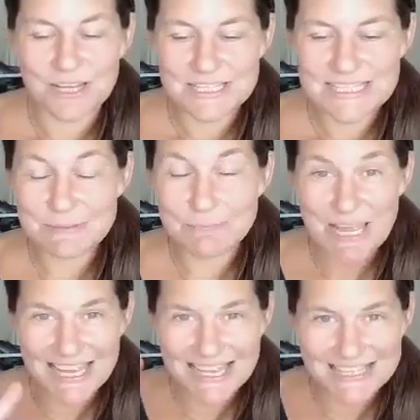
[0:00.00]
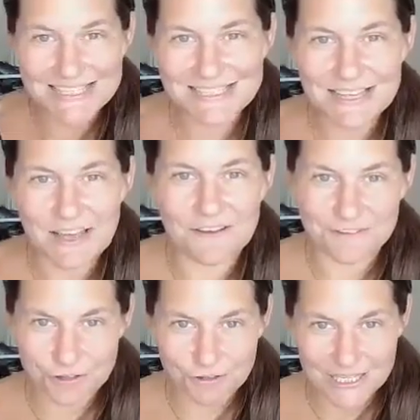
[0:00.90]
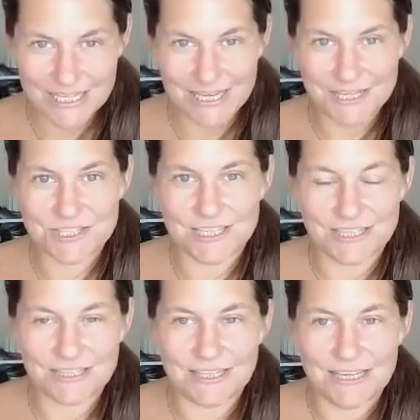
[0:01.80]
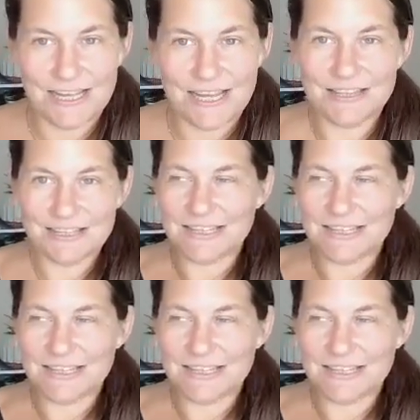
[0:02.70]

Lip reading: space of creation. And